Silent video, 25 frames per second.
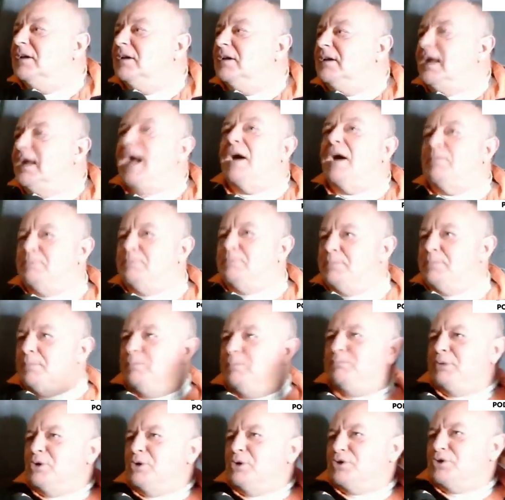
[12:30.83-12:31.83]
Yeah,
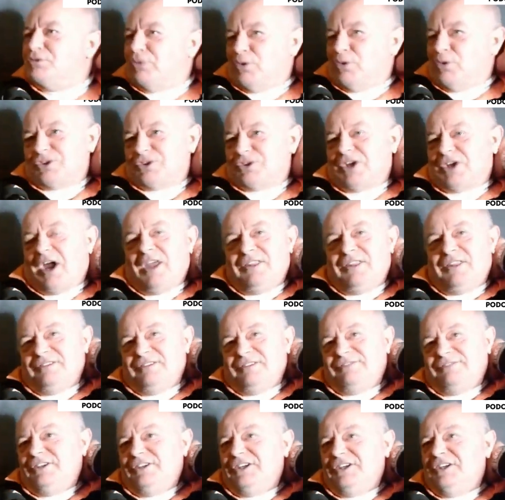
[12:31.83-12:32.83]
Bruce Forsyth
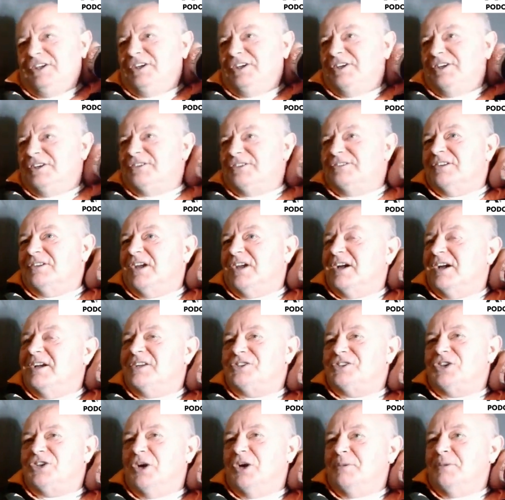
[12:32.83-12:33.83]
of
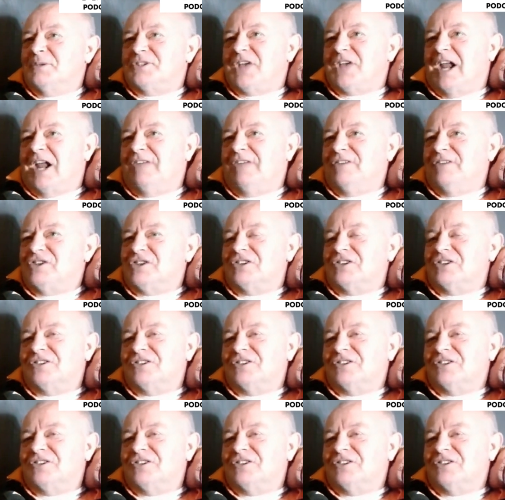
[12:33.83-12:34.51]
German television.